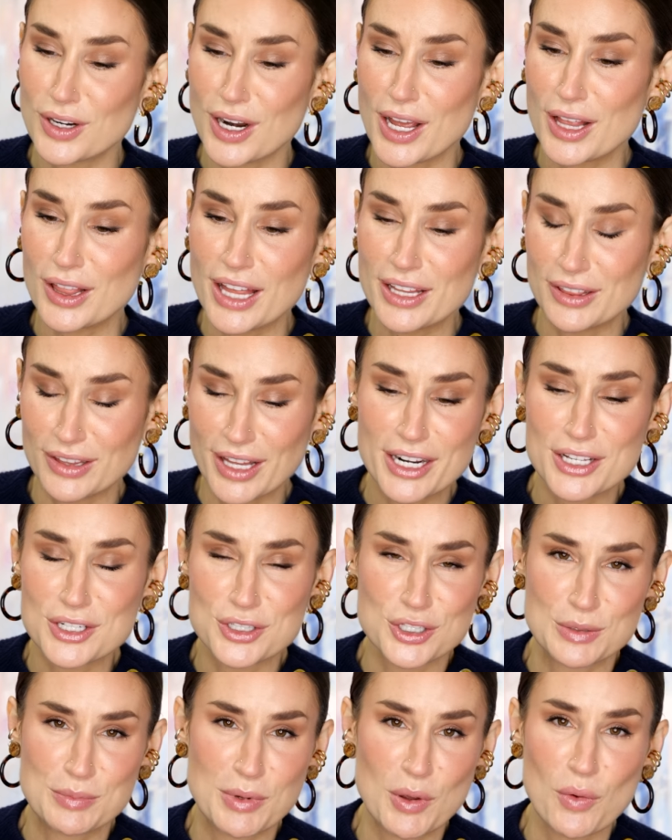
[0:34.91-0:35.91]
did I let
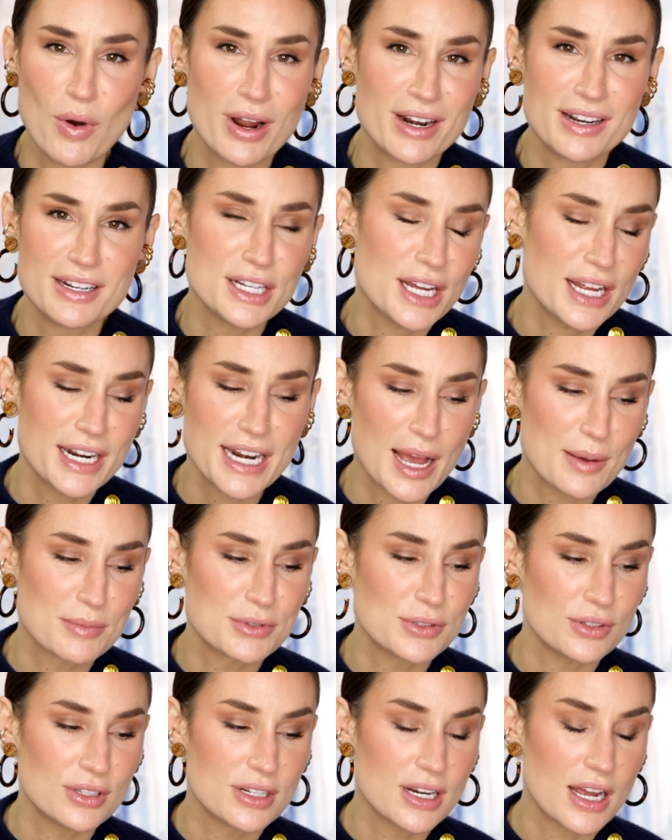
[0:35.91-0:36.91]
it just be one and done?
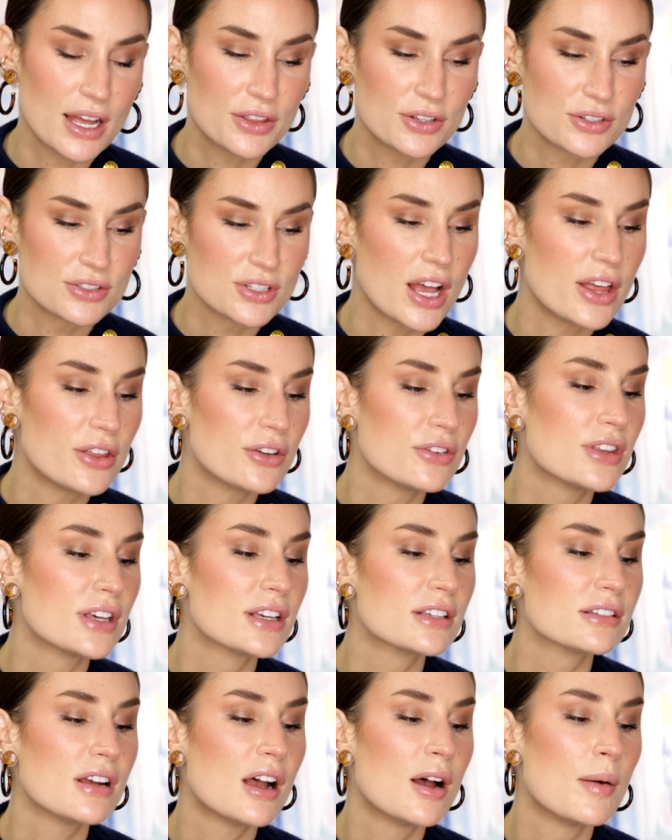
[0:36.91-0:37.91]
Absolutely not. There's other
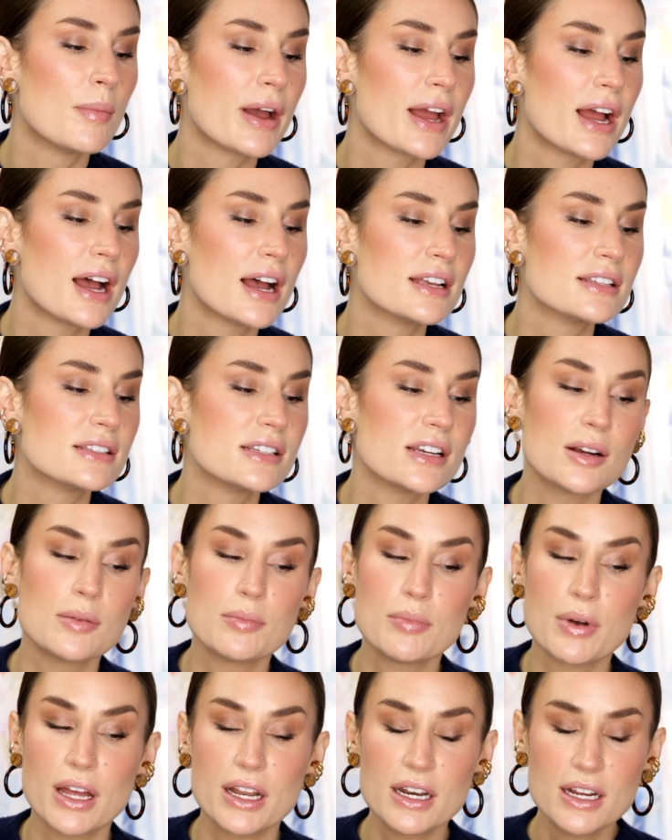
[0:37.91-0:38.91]
things on my eyes
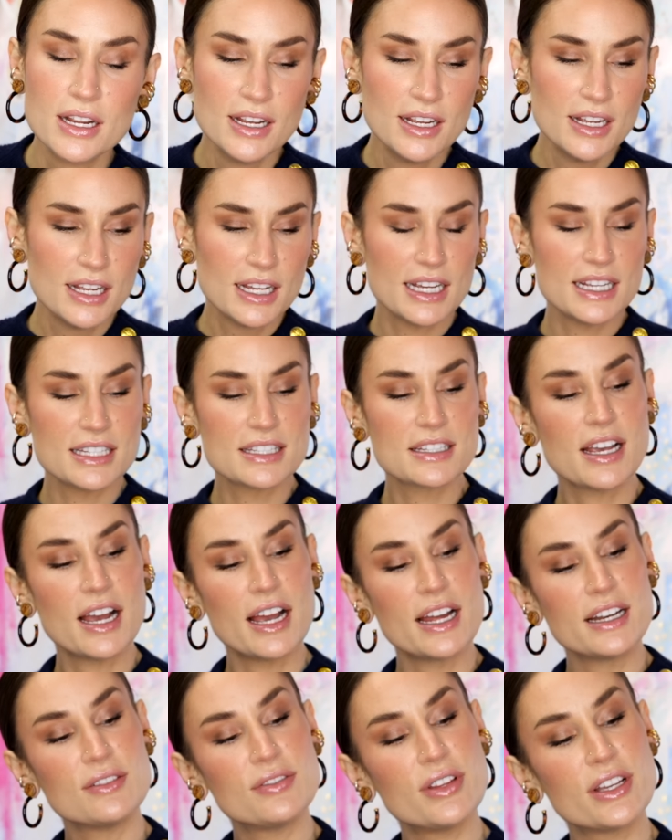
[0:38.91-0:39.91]
here, but it's
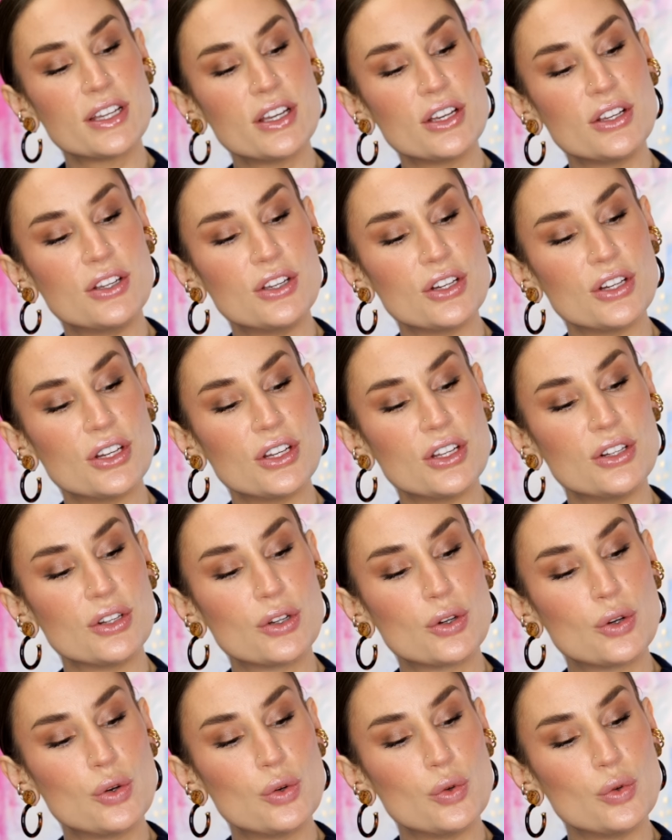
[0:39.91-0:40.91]
kind of like a
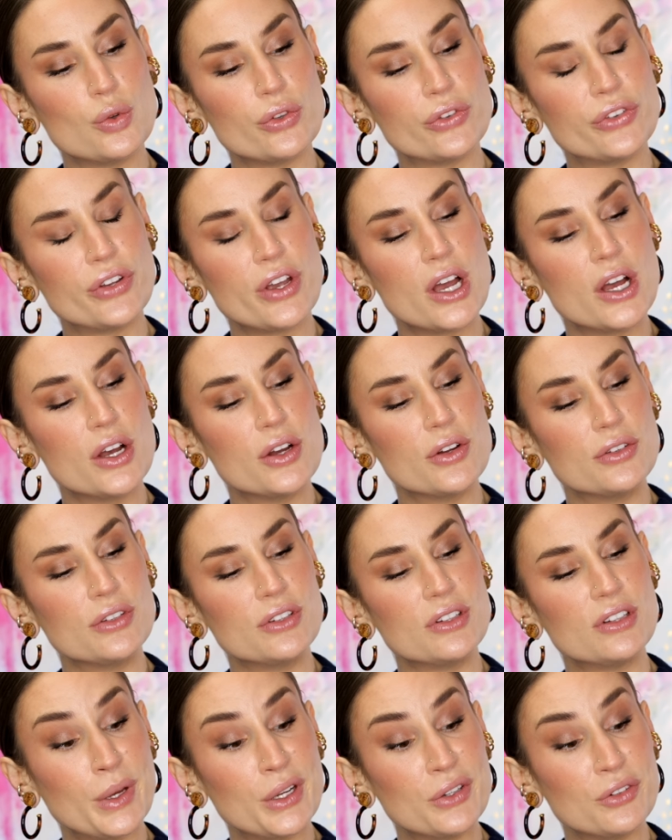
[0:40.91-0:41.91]
good cool
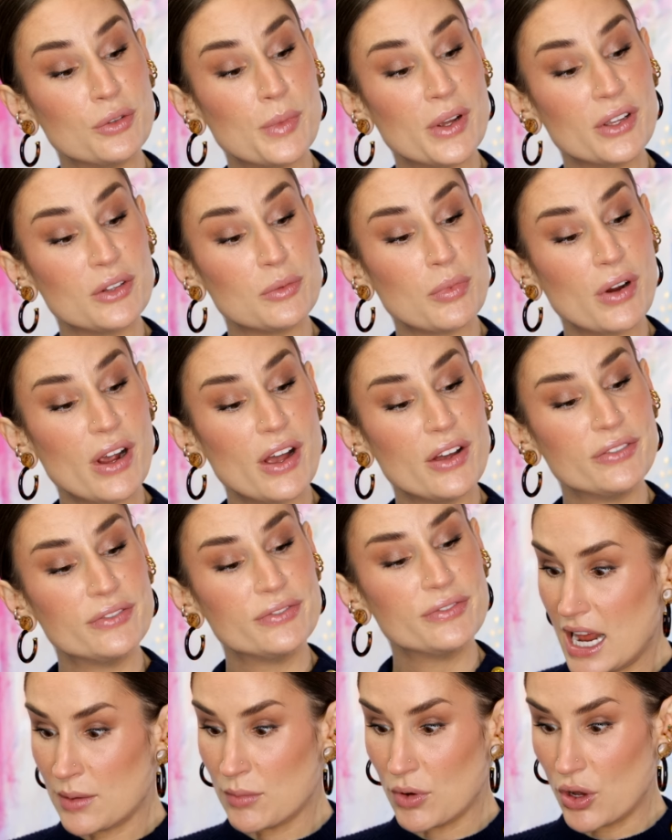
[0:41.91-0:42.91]
toned bedroomized
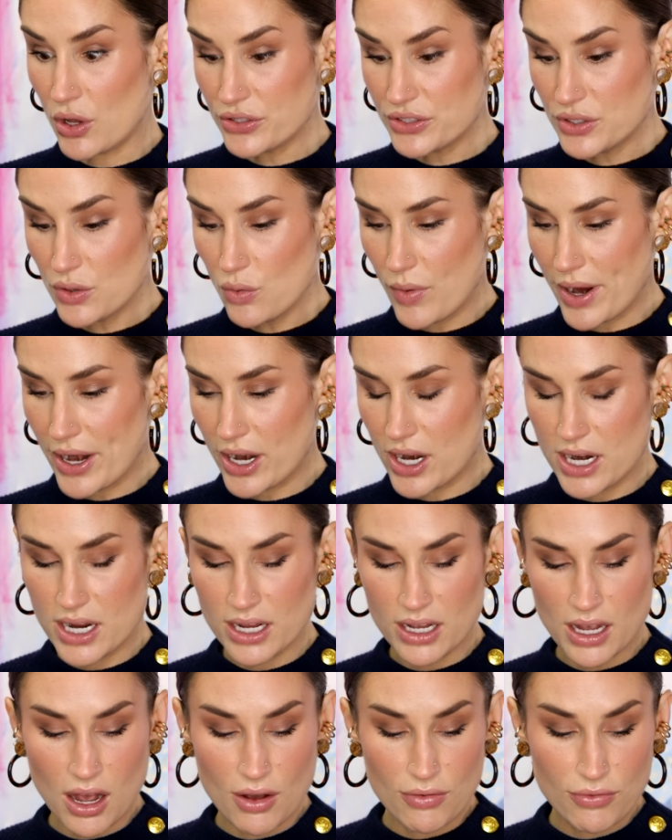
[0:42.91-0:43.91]
brown. And I'm also
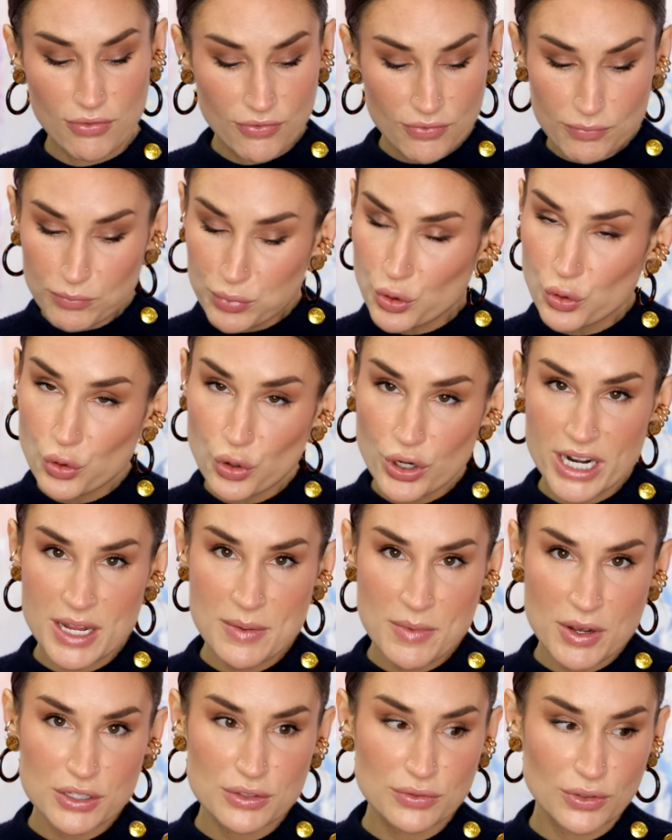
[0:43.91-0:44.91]
wearing a
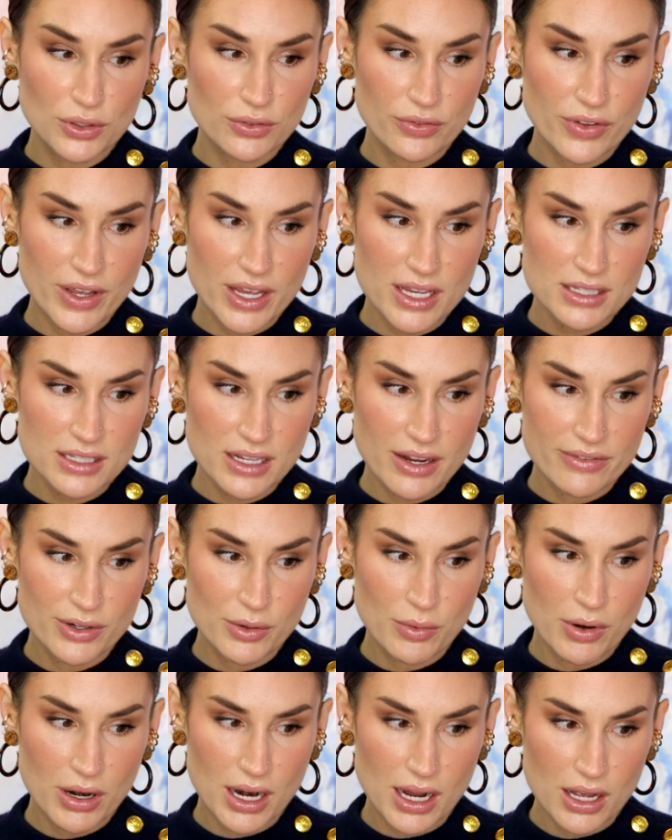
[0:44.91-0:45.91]
pretty much full face
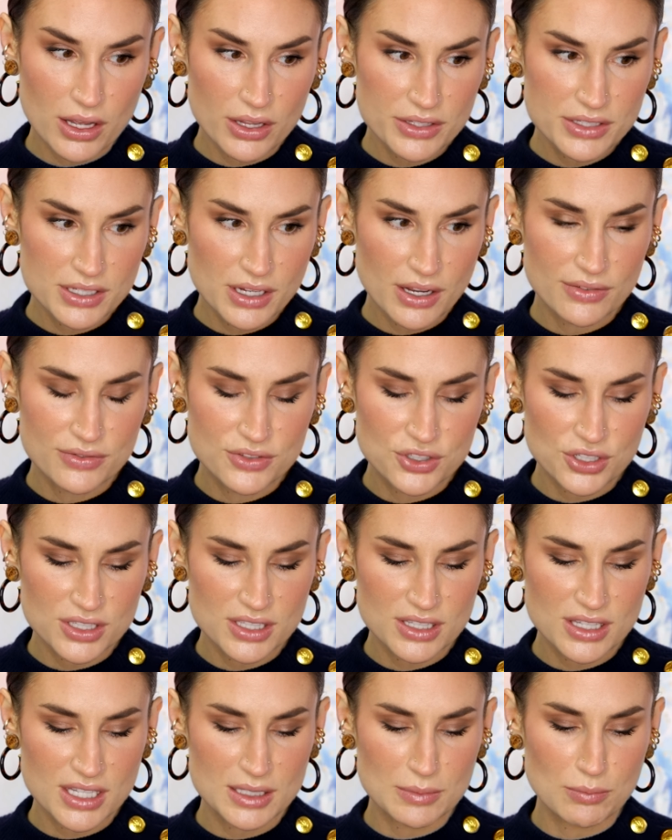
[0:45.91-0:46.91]
everywhere else of
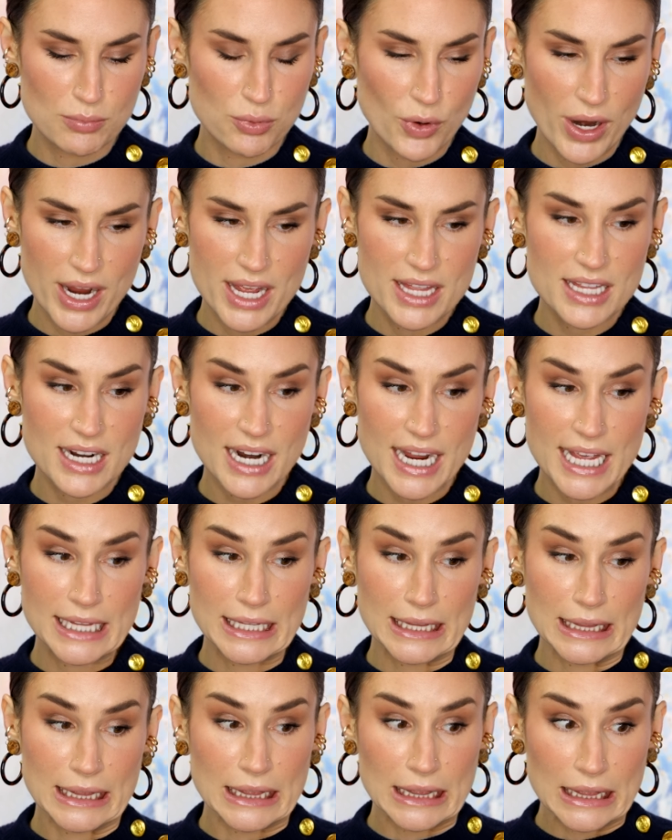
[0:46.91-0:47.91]
just this brand that I
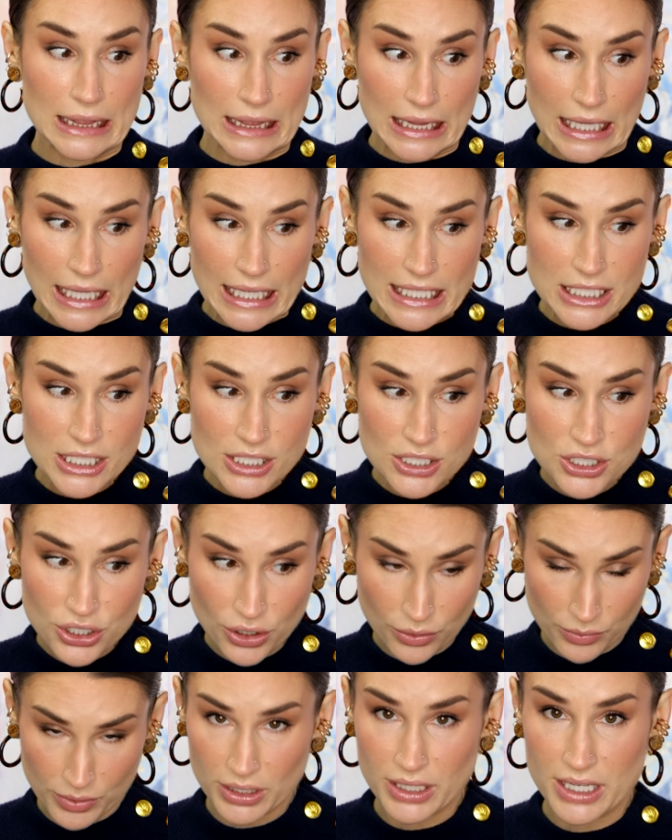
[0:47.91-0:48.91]
had lit
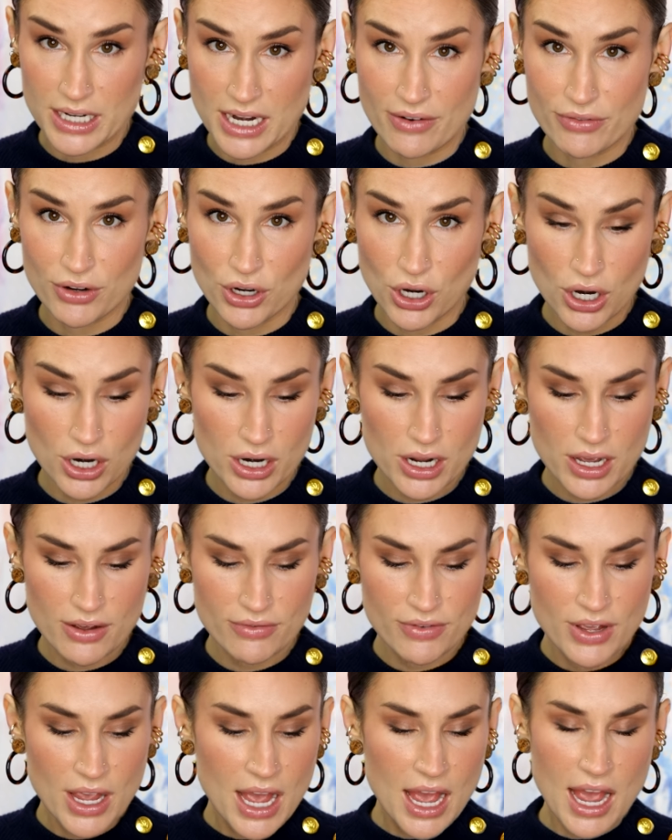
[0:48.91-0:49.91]
to really never heard
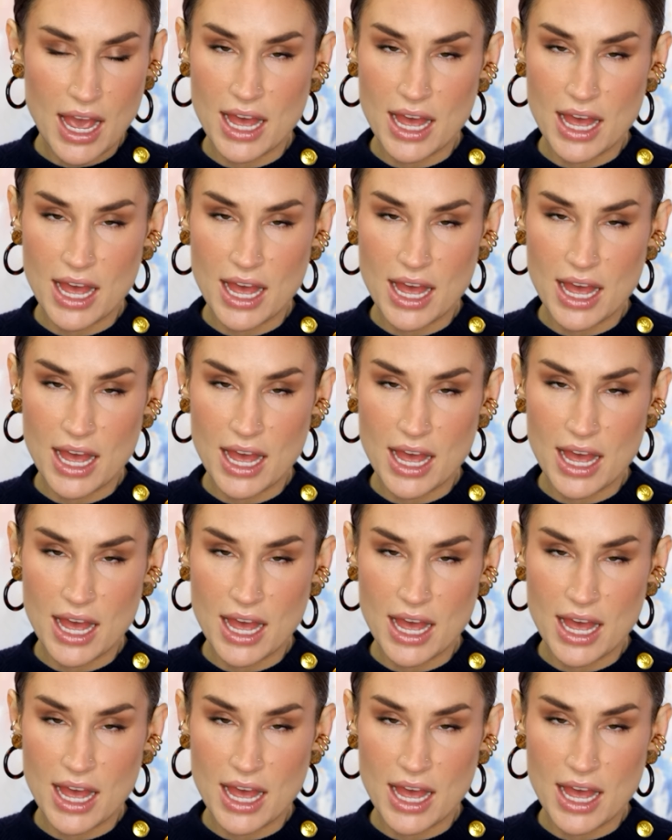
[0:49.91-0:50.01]
of.